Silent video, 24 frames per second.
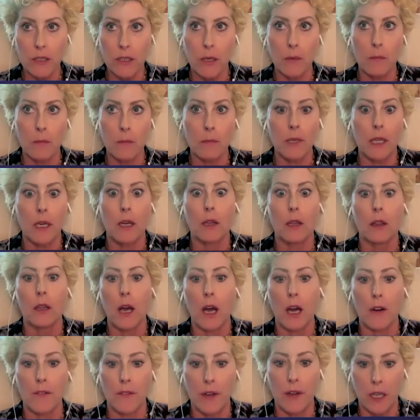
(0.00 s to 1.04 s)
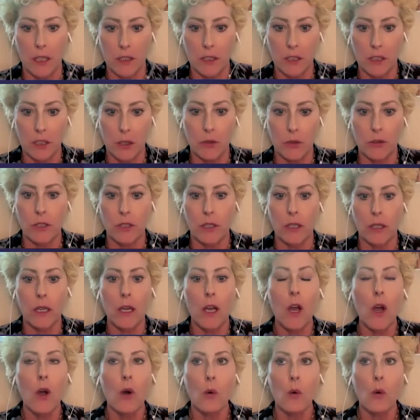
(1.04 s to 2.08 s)
just emit a lot of
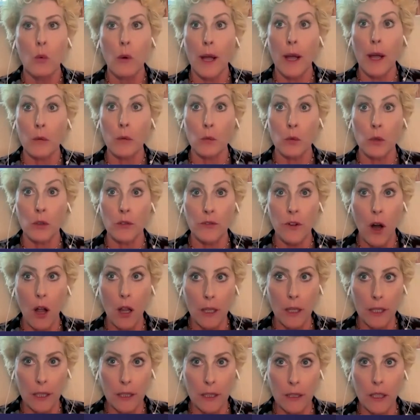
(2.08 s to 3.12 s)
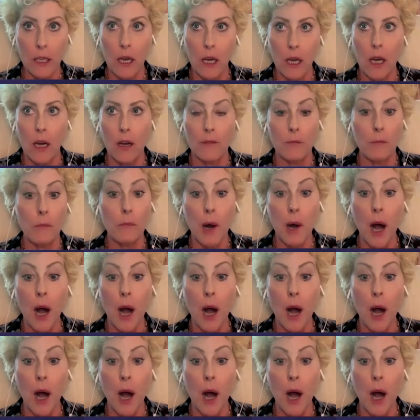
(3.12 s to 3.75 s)
oxytocin when we're falling in love,